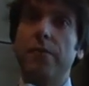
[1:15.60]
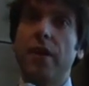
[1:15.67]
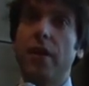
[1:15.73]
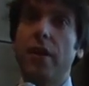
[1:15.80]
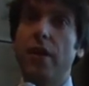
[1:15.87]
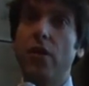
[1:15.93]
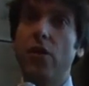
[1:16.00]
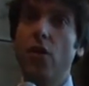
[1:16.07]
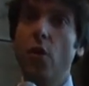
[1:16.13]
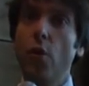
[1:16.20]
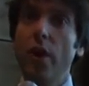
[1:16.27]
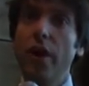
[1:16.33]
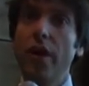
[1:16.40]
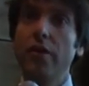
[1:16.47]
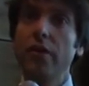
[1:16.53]

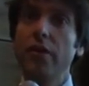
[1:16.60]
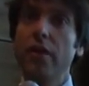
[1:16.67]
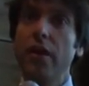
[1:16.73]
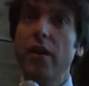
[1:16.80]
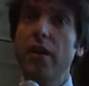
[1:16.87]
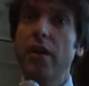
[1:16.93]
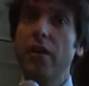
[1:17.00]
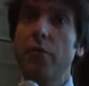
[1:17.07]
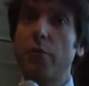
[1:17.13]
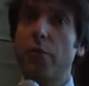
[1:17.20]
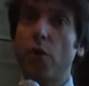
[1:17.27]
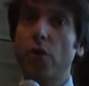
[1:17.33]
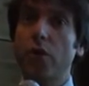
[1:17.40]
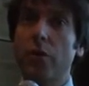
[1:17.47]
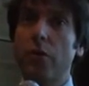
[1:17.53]
low-end
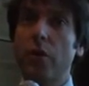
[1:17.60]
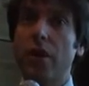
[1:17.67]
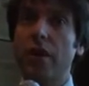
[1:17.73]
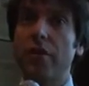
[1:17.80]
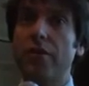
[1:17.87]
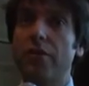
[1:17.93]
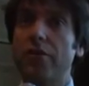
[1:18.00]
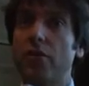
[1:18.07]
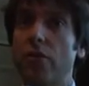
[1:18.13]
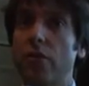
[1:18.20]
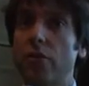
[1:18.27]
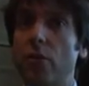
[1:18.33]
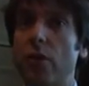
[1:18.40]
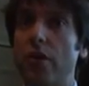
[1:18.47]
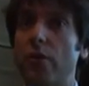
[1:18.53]
portable and
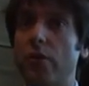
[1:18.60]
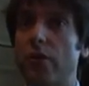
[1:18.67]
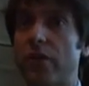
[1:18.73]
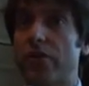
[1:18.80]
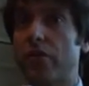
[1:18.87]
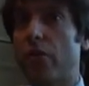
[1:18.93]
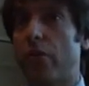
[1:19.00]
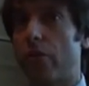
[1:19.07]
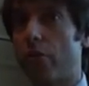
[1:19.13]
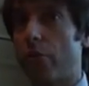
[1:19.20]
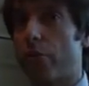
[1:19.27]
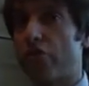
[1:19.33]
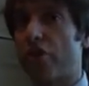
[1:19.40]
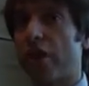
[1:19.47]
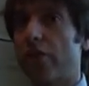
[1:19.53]
short-throw and ultra-short-throw
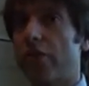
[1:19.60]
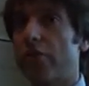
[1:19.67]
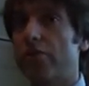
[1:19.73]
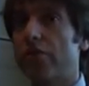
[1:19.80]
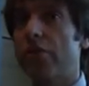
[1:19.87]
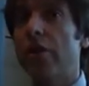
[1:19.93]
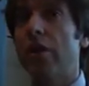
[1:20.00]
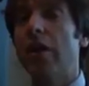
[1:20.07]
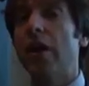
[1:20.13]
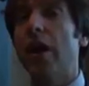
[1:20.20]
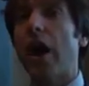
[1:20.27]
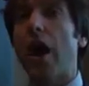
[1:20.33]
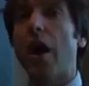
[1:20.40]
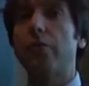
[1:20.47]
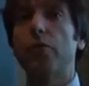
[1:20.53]
projectors,
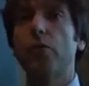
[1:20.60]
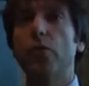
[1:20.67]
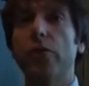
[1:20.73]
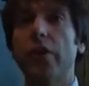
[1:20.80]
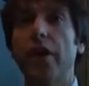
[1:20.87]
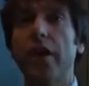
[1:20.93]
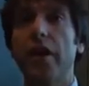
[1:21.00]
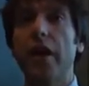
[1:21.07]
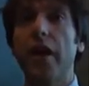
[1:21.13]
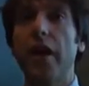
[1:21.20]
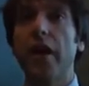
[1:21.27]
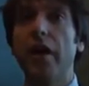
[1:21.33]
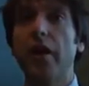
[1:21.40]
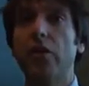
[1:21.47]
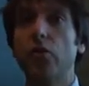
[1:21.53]
up to
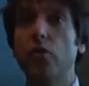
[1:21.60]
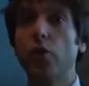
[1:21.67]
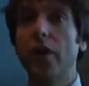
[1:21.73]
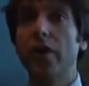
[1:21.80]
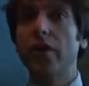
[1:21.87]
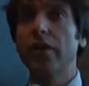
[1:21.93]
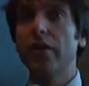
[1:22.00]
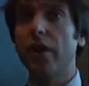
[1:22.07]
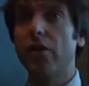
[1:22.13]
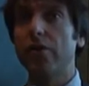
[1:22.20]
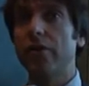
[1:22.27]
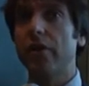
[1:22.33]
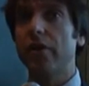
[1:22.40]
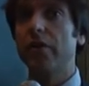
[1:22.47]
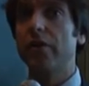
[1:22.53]
the
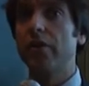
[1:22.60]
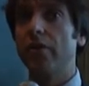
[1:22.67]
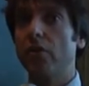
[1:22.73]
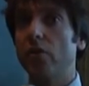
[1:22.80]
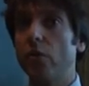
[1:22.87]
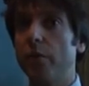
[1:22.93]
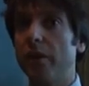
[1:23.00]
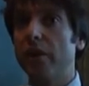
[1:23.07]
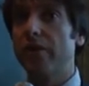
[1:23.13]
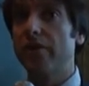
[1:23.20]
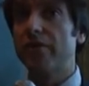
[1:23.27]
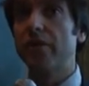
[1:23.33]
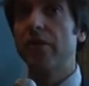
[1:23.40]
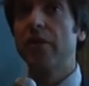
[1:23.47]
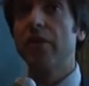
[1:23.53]
20,000
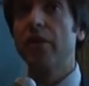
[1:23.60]
lumens